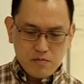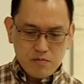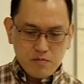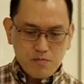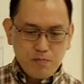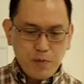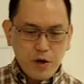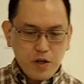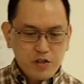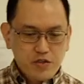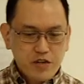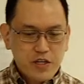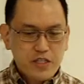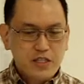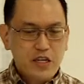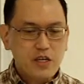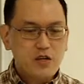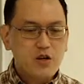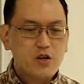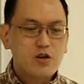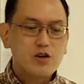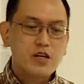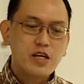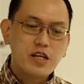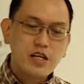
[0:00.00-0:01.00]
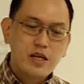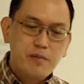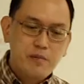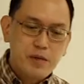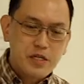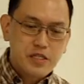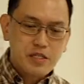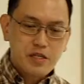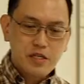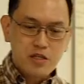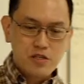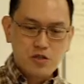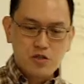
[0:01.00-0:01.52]
portraits are not only
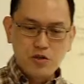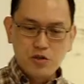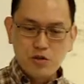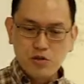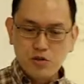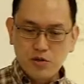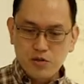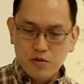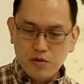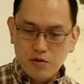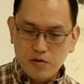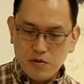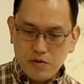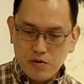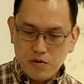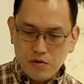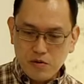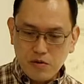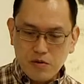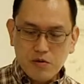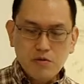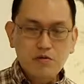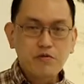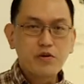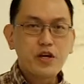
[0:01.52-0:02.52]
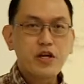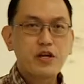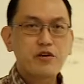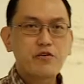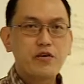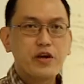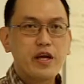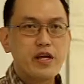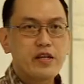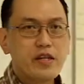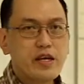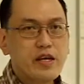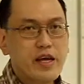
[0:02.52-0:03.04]
limited to
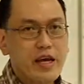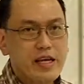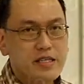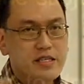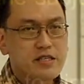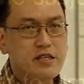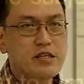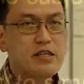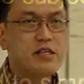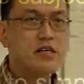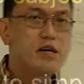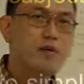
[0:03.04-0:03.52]
recreating external